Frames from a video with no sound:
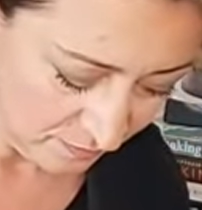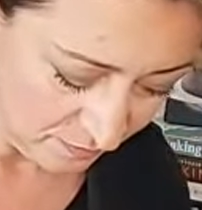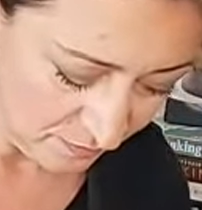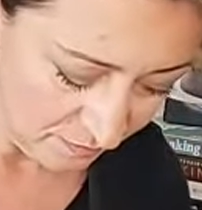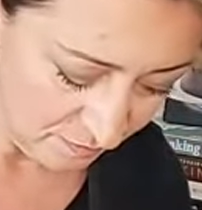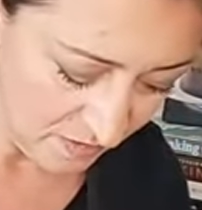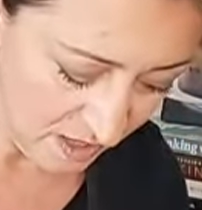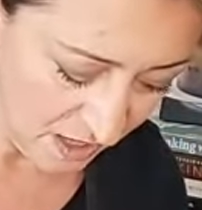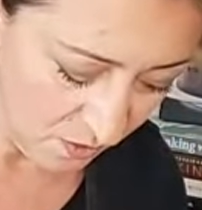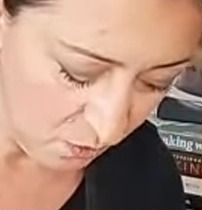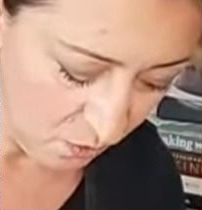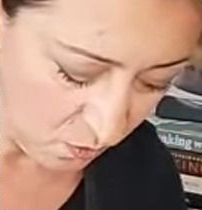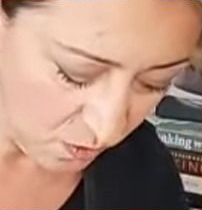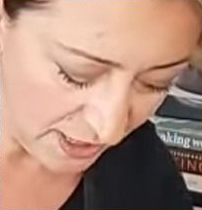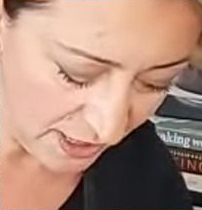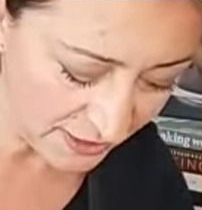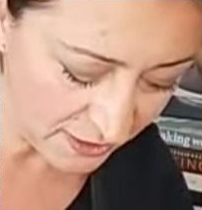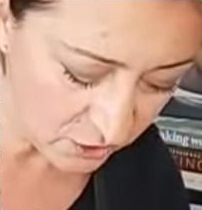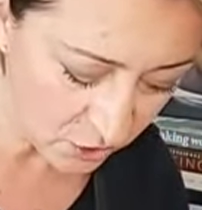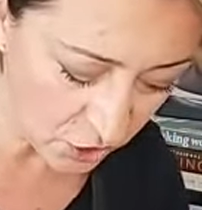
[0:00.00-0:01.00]
My
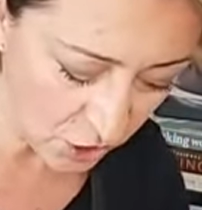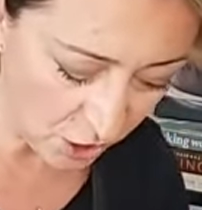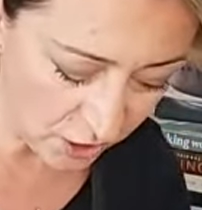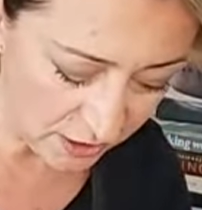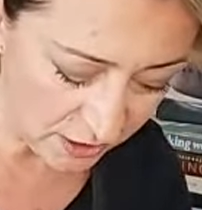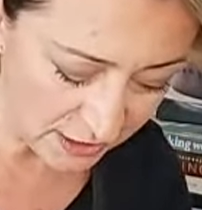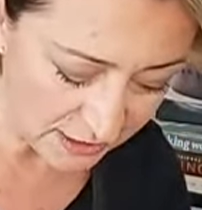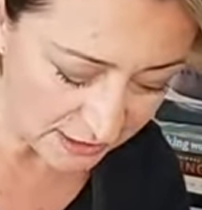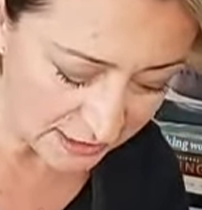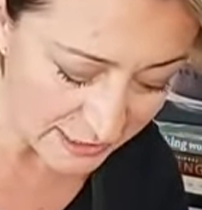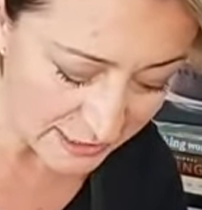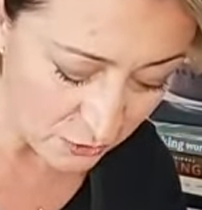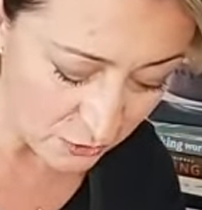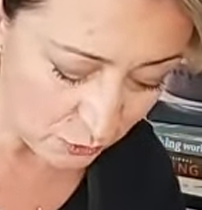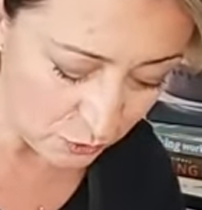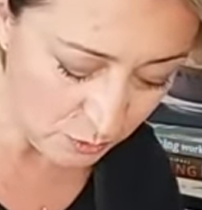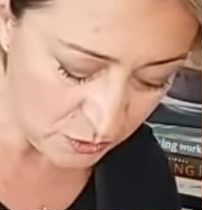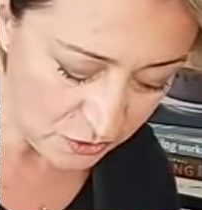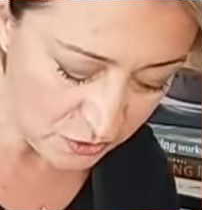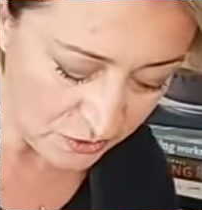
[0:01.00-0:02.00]
white chocolate is
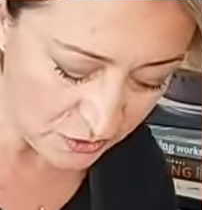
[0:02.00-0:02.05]
almost